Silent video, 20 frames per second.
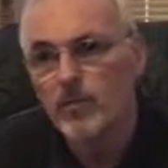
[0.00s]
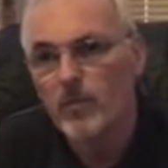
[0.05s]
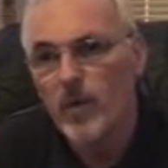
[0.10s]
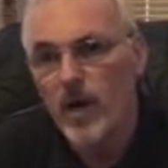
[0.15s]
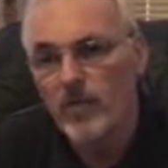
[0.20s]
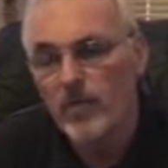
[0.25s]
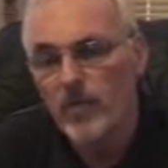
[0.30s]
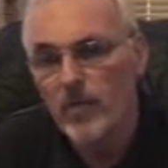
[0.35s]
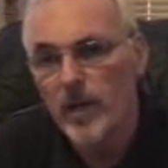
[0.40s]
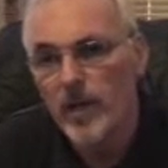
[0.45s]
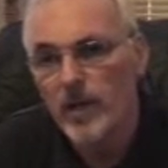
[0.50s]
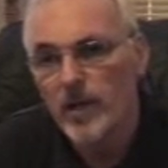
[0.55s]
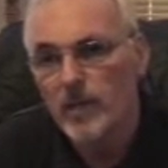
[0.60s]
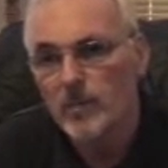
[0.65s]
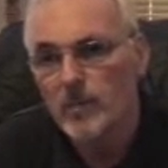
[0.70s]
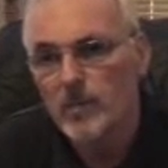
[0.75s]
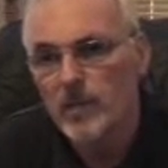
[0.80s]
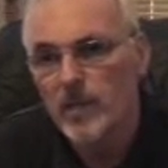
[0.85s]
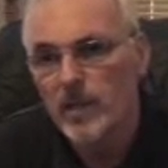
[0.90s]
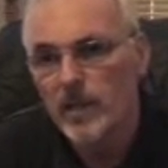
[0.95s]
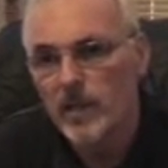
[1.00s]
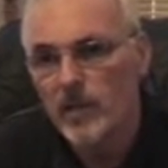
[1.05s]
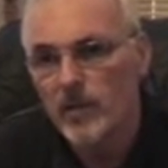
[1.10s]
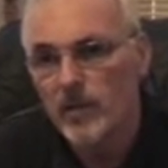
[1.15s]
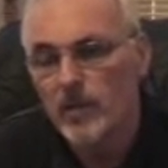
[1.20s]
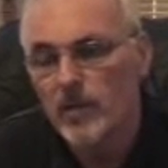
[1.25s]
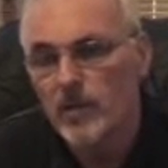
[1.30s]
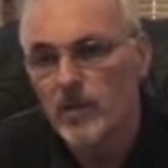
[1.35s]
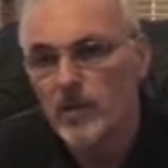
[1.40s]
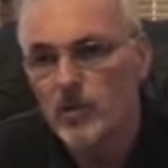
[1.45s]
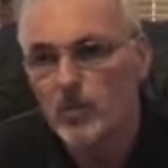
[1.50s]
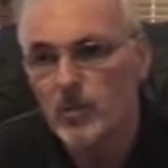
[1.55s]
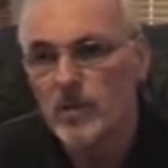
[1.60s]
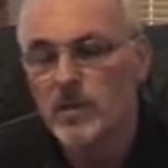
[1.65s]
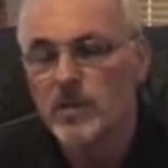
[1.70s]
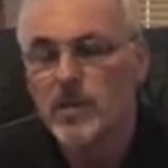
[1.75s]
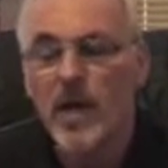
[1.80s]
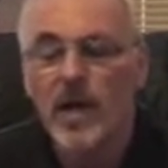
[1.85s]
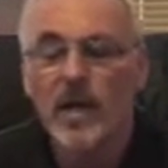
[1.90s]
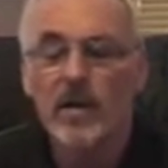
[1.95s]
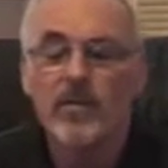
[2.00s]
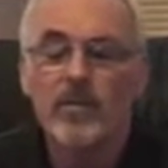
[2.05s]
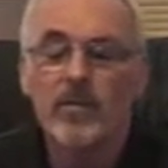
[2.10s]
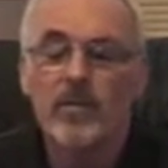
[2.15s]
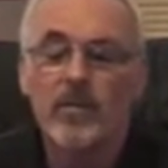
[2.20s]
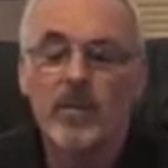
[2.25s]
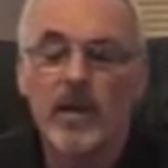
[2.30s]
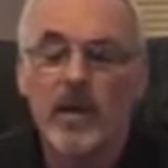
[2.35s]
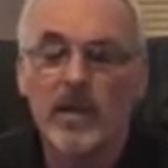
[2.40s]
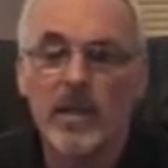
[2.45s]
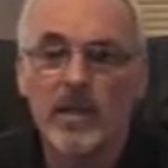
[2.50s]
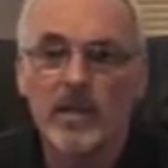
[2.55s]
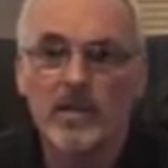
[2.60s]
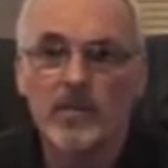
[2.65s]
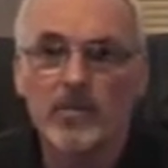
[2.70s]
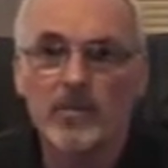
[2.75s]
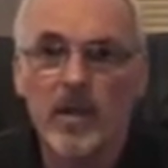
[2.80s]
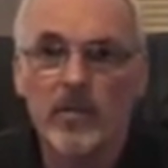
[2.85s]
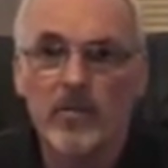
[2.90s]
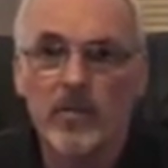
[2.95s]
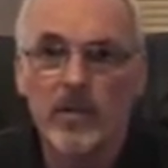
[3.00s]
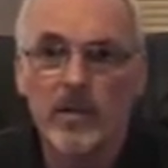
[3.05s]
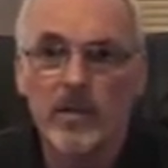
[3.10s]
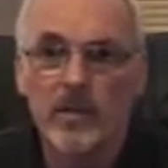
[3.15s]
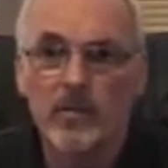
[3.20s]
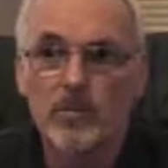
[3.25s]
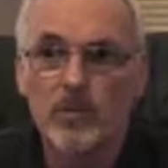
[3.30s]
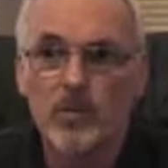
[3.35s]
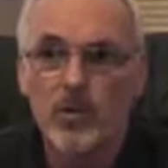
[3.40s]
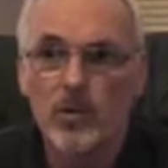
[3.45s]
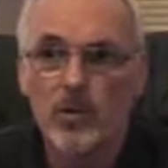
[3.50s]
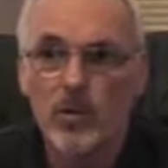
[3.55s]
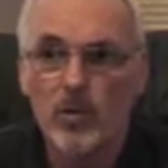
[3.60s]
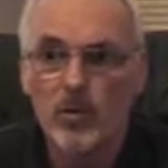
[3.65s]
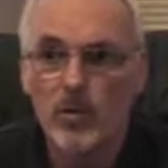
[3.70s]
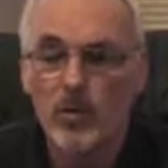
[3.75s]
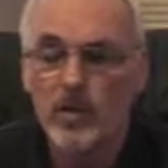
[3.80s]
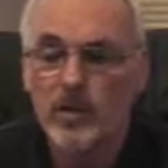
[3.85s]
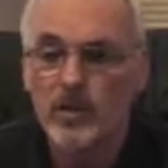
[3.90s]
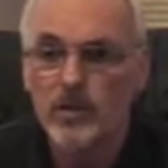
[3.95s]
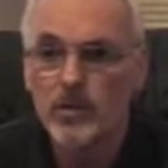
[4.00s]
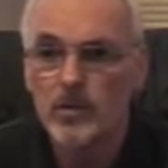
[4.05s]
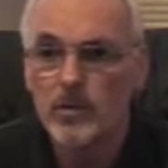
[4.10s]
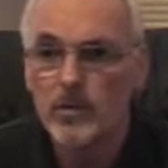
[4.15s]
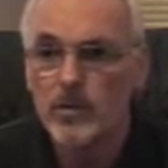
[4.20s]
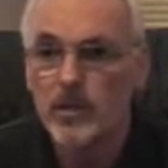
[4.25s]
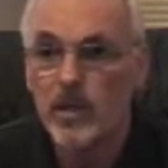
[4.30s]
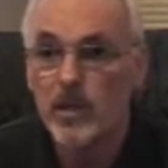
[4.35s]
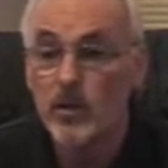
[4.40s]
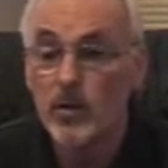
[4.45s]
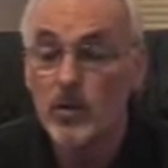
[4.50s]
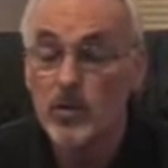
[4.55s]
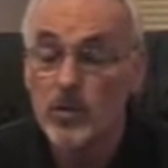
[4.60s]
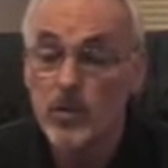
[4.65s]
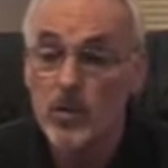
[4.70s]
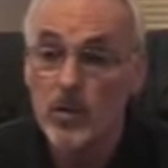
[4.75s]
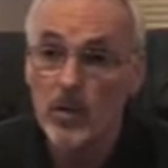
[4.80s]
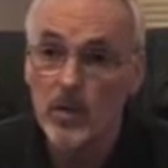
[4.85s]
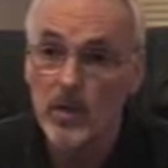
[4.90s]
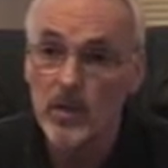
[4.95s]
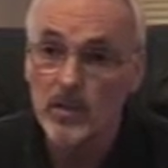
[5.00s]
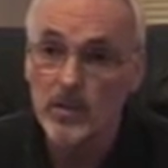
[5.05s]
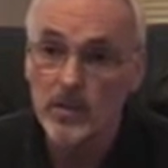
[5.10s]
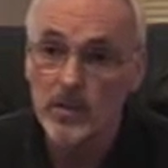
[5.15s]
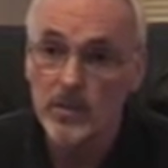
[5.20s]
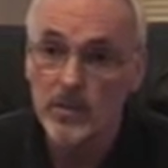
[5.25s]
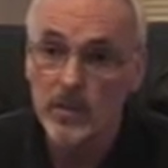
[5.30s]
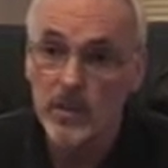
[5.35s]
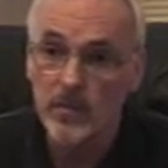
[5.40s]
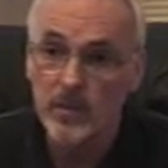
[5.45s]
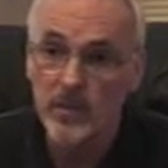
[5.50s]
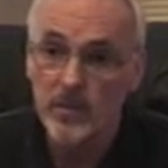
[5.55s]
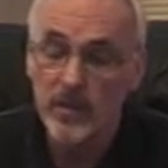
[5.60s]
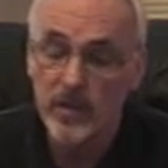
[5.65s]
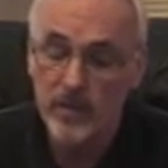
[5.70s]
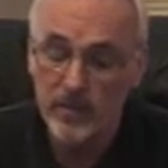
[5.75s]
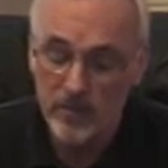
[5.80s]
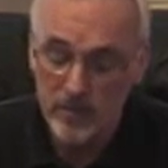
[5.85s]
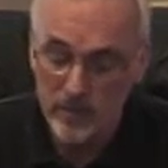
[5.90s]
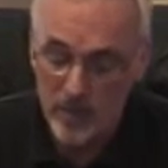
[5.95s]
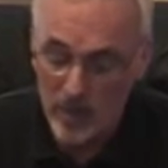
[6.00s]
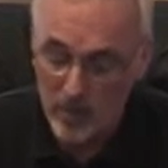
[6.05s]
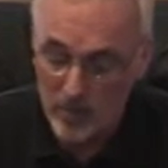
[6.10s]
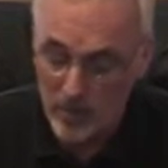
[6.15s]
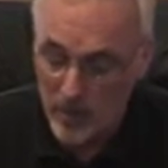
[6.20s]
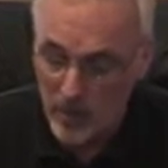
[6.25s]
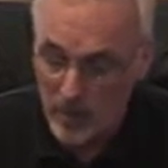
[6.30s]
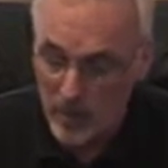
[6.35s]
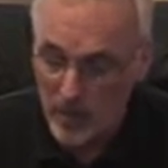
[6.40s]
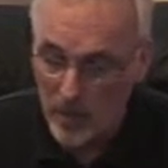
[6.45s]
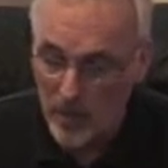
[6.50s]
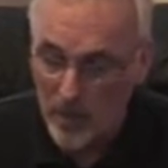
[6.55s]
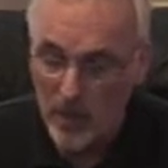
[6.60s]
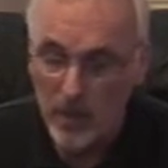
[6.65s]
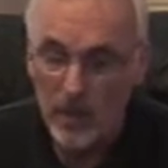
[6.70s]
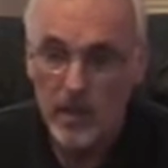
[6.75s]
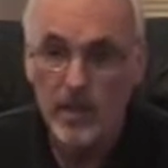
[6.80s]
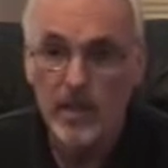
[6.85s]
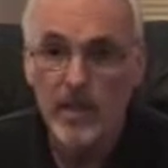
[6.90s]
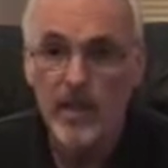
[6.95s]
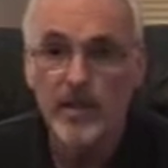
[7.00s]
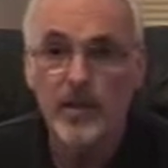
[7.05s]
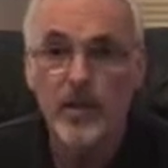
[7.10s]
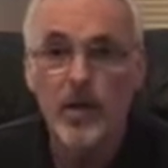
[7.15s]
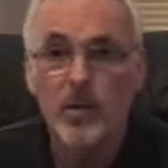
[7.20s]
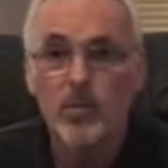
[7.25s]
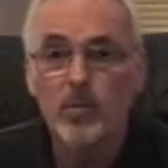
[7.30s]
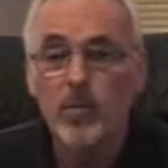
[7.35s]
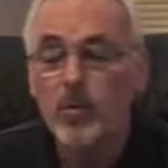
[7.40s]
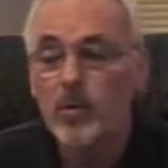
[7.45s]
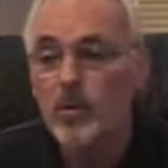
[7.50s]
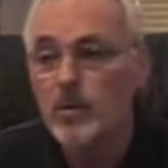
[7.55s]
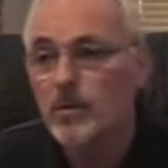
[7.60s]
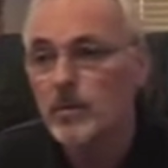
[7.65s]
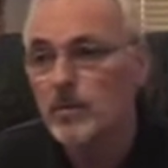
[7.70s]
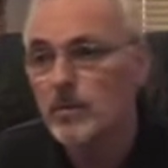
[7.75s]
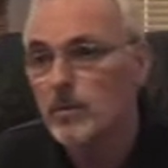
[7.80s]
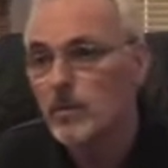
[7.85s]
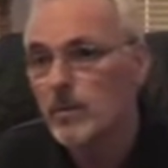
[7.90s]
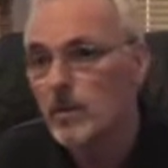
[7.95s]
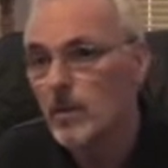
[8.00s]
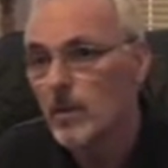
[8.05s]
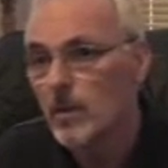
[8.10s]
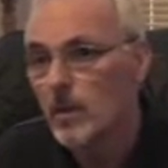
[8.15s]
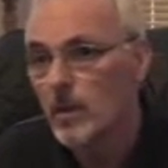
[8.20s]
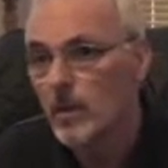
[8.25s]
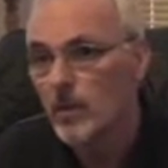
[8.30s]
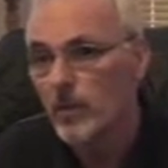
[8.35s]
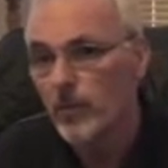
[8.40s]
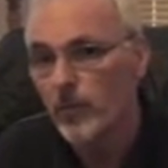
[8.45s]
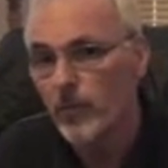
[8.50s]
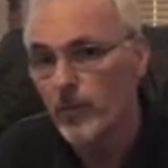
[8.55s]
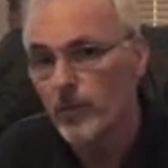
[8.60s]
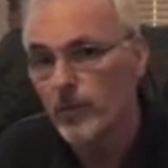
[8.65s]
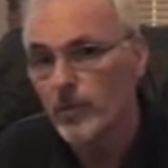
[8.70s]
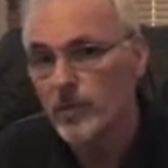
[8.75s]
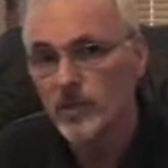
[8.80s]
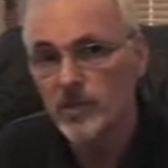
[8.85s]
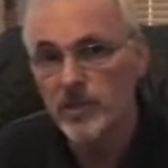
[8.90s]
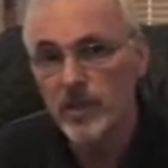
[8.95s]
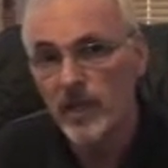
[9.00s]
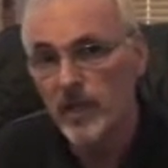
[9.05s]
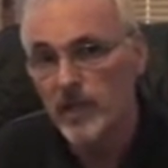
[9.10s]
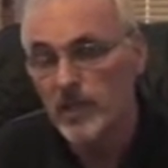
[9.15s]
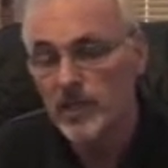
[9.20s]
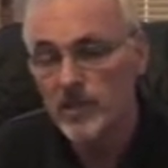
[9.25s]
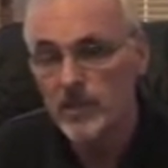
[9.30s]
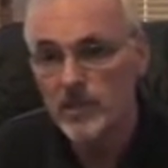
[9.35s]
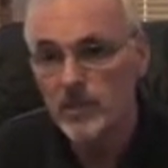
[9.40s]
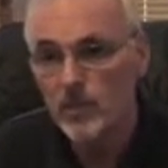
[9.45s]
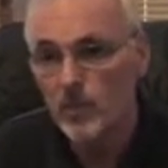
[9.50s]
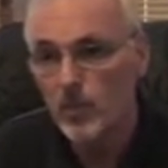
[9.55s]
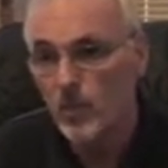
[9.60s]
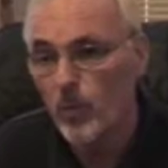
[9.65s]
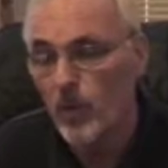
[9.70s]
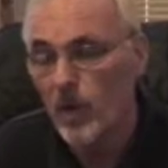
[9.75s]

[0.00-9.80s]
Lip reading: referendums like the Swiss have, and that's referendums on local issues, and those local issues are everything from Lid Airport through to Sellinge